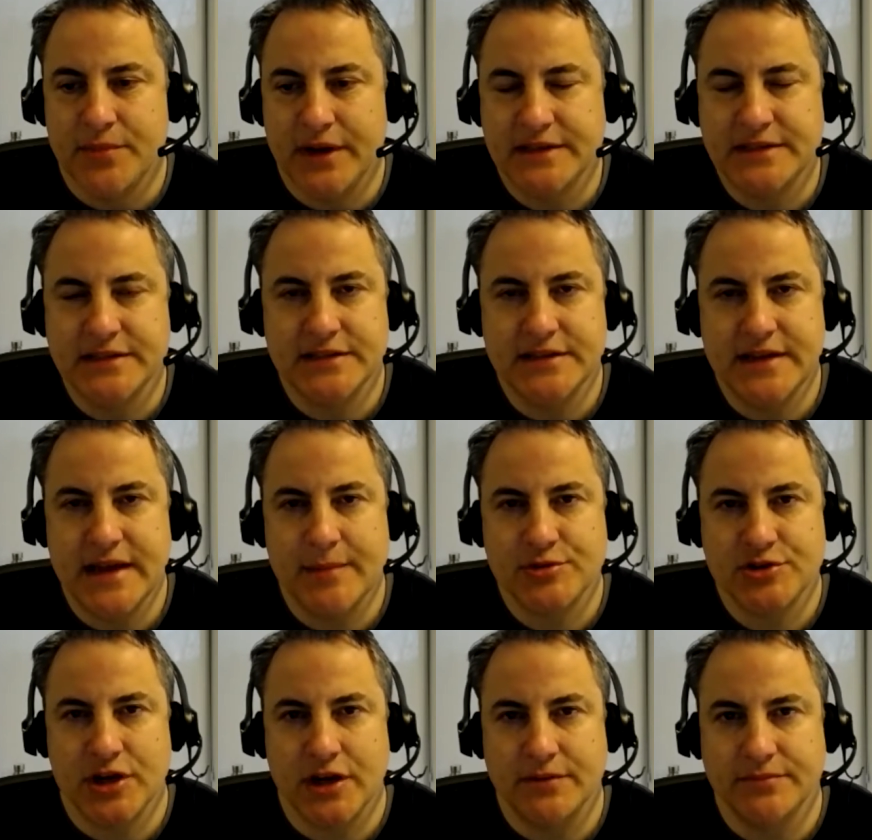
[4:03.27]
it's a
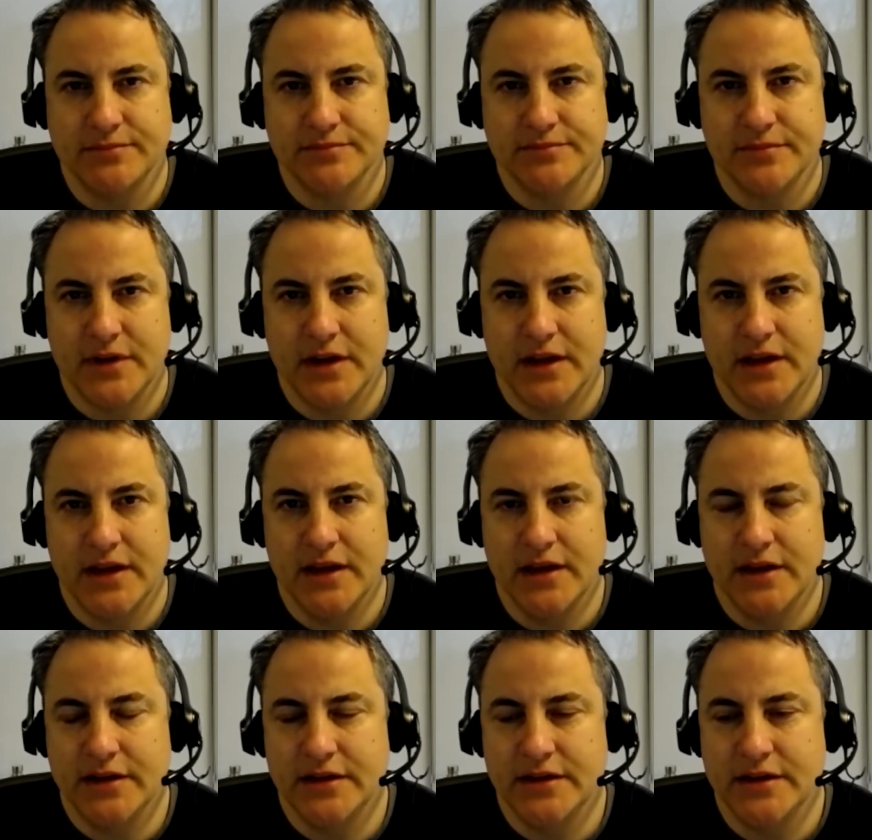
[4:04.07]
snapshot,
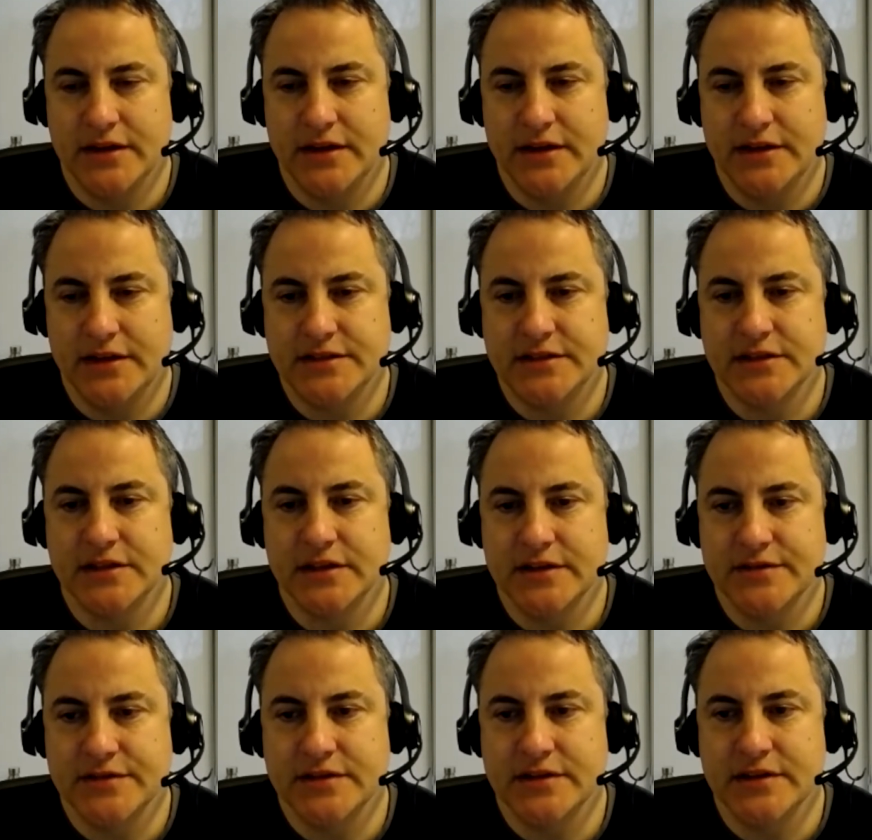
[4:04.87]
and it still
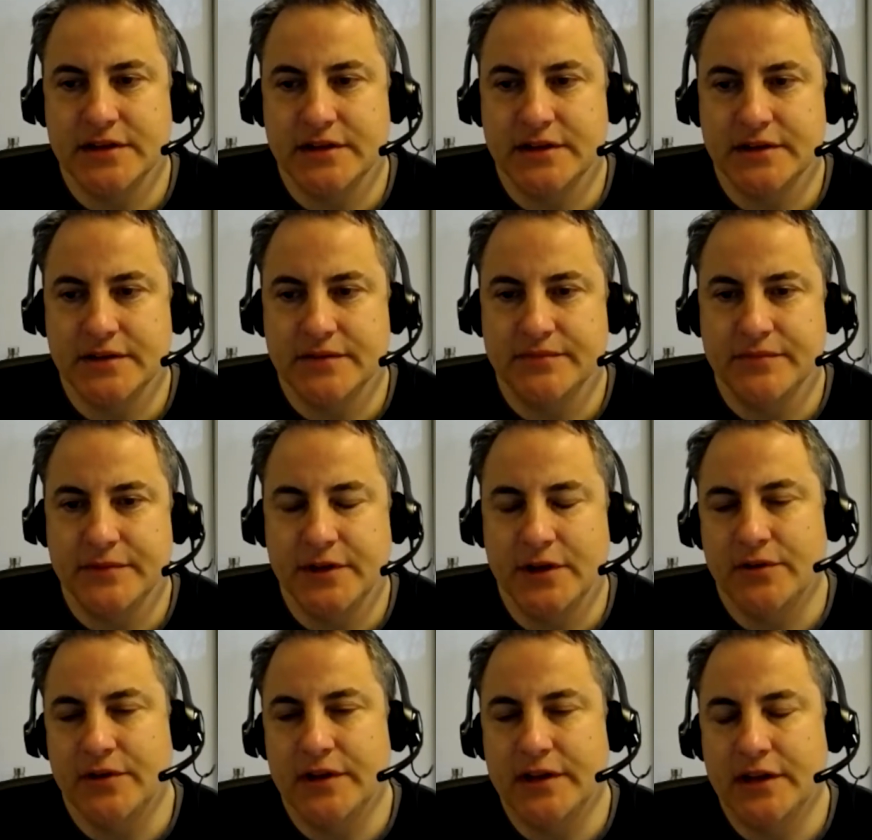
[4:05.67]
gives,
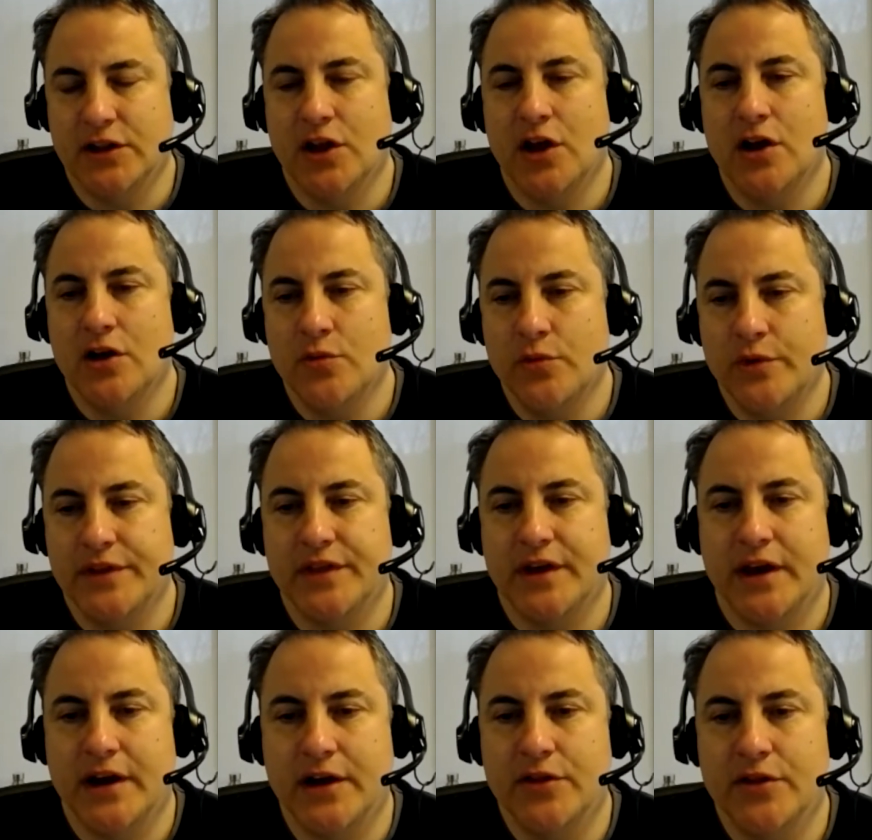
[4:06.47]
along with
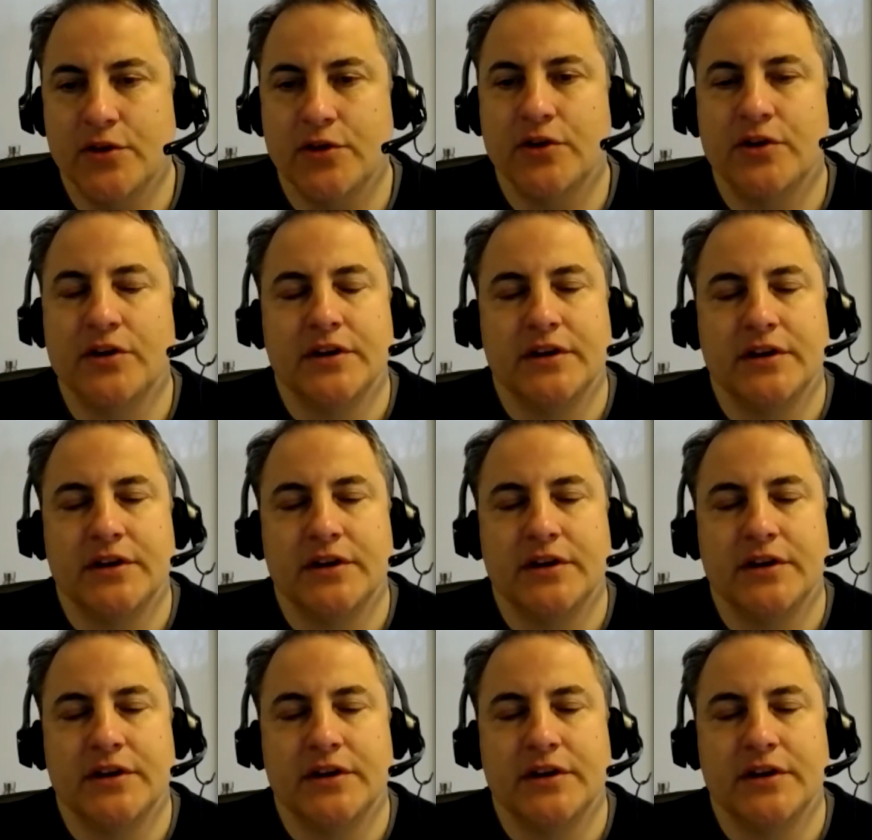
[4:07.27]
other